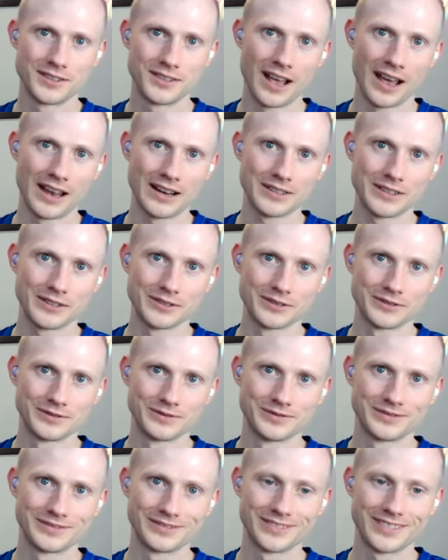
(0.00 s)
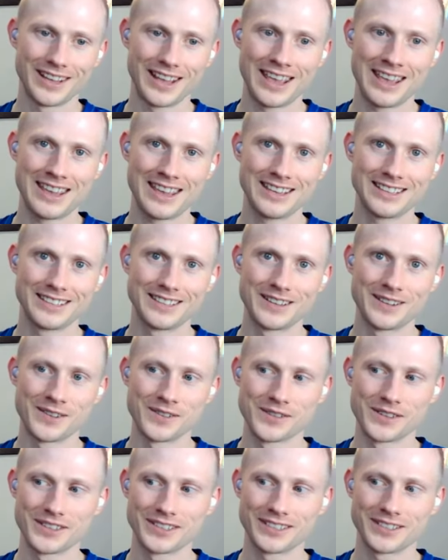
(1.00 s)
I don't know, eat
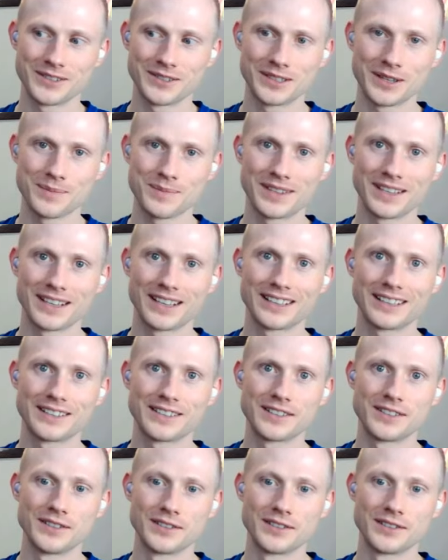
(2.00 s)
or do something.